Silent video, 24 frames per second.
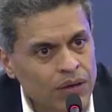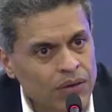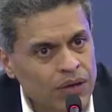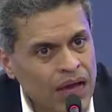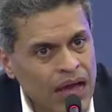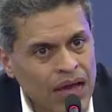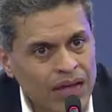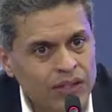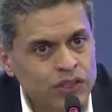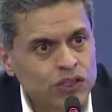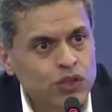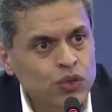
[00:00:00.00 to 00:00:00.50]

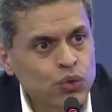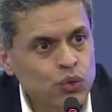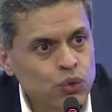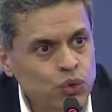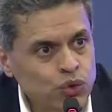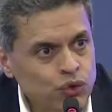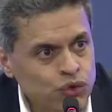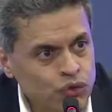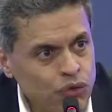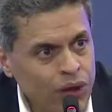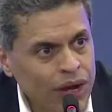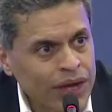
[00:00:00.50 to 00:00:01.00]
high school
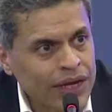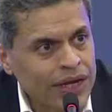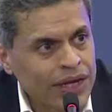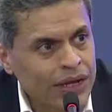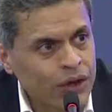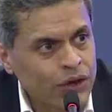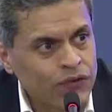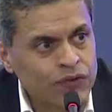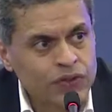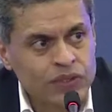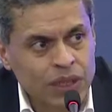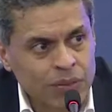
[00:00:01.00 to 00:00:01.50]

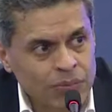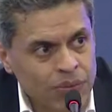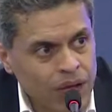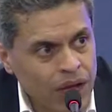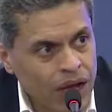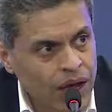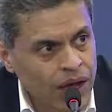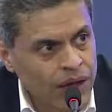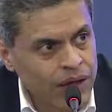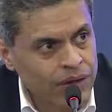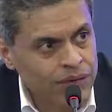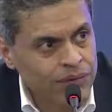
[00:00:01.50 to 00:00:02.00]
training of some
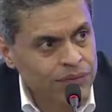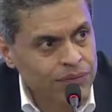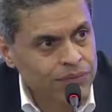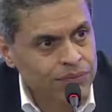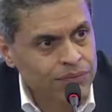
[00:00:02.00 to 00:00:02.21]
kind,